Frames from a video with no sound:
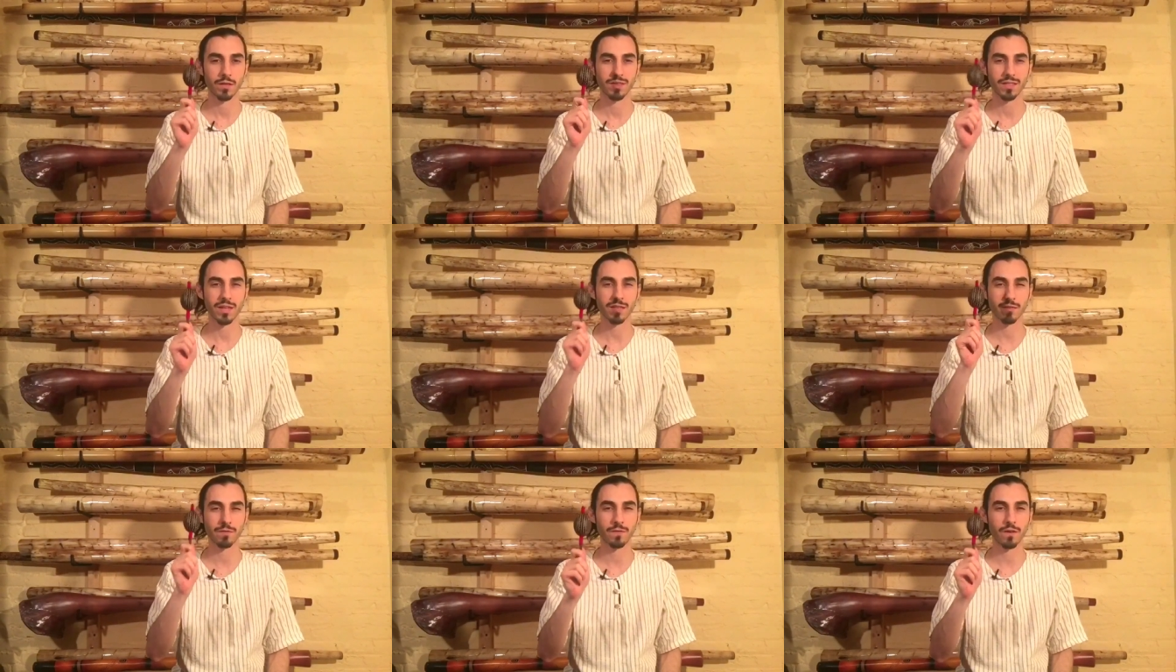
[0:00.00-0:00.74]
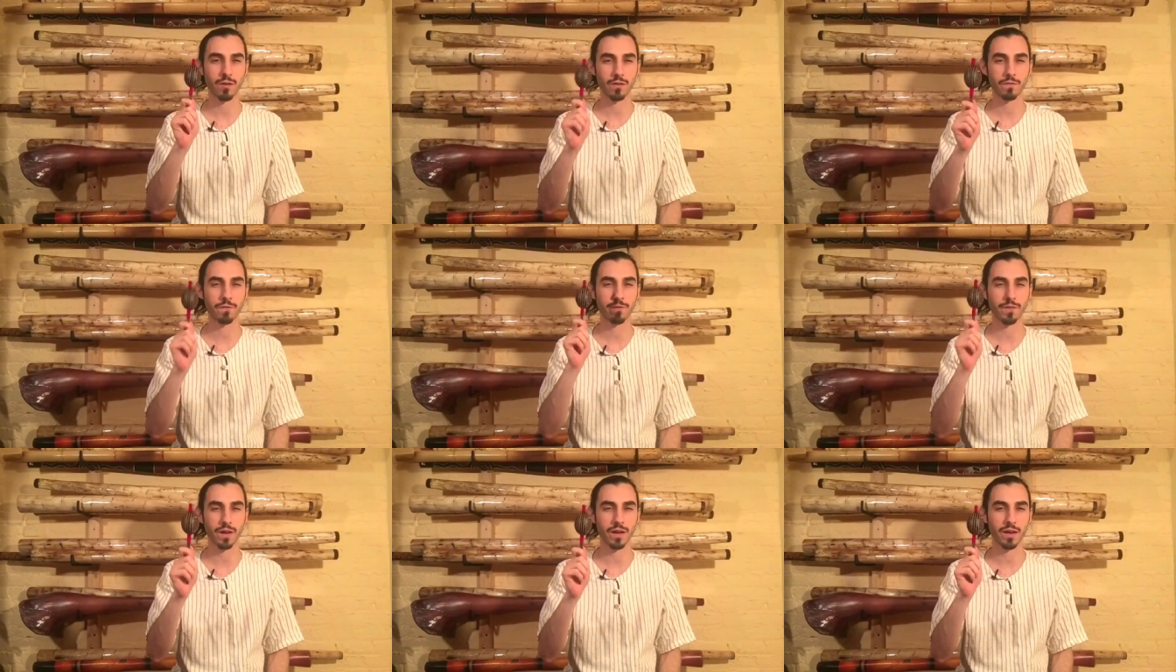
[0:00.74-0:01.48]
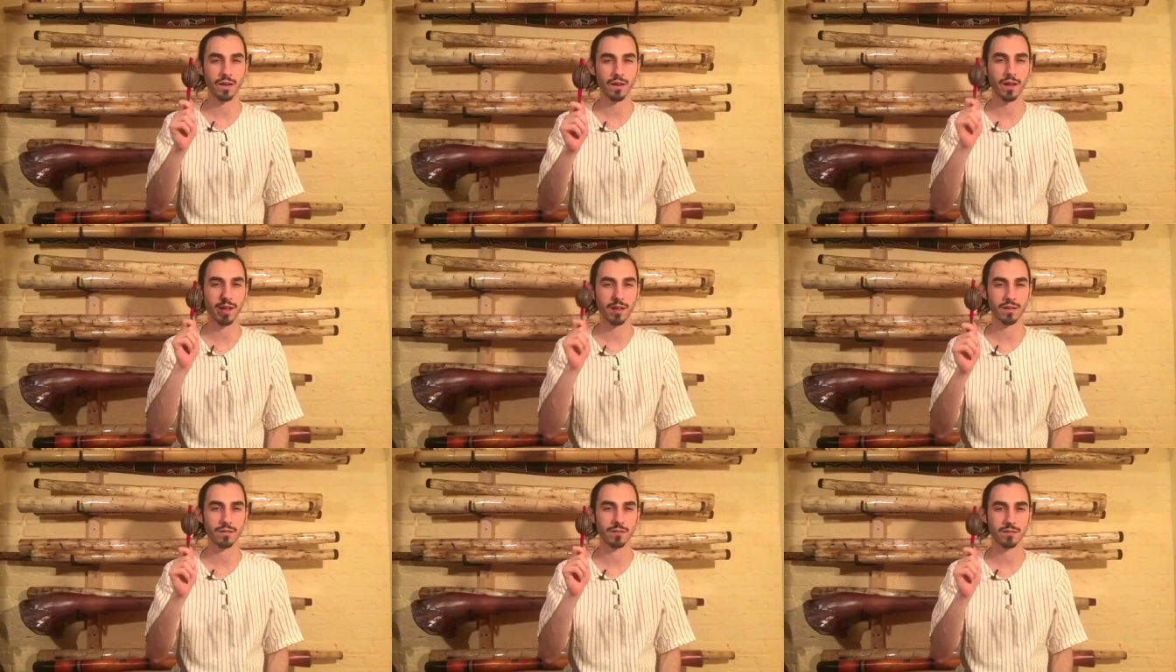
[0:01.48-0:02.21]
Takes a very fine
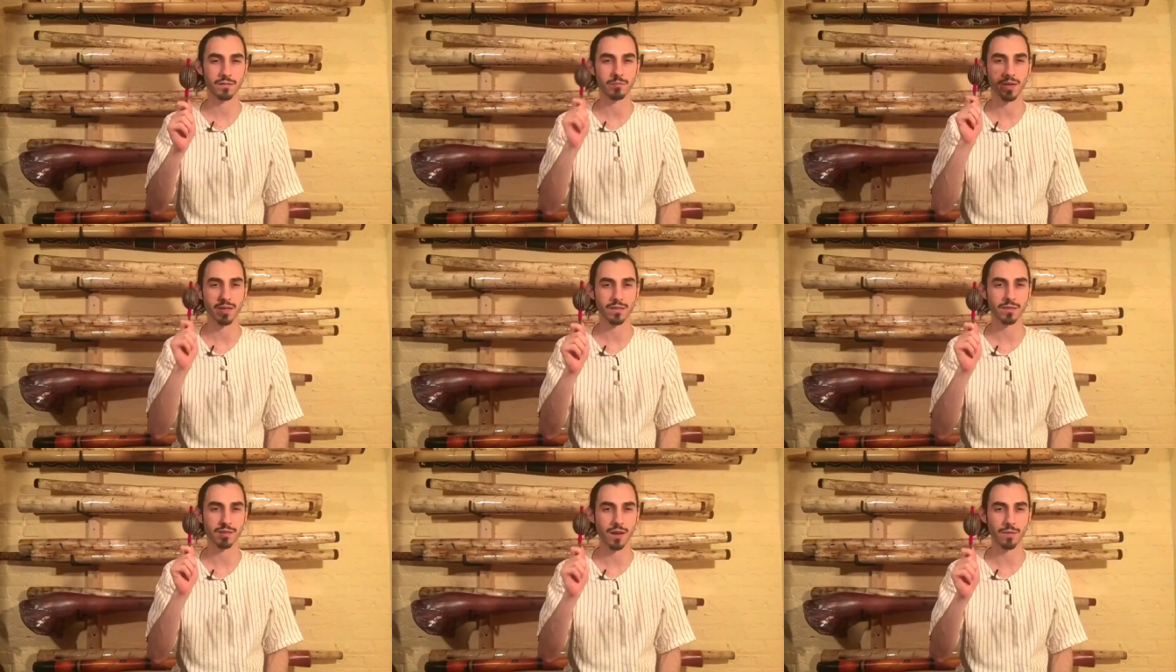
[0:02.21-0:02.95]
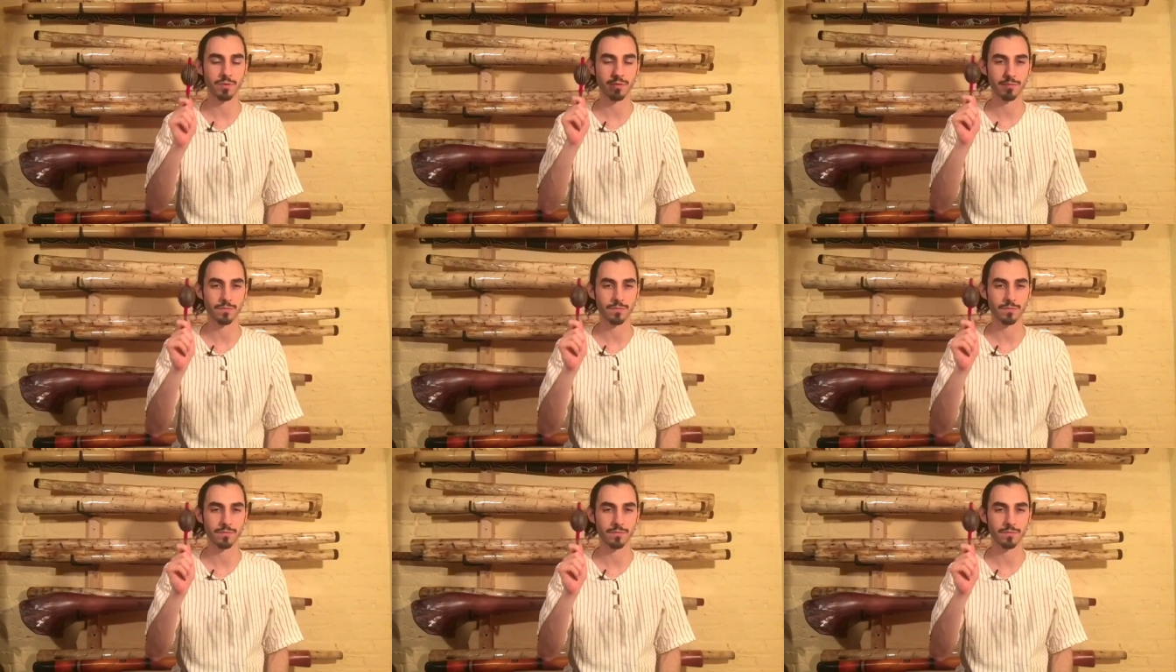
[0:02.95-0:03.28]
hand to make this happen.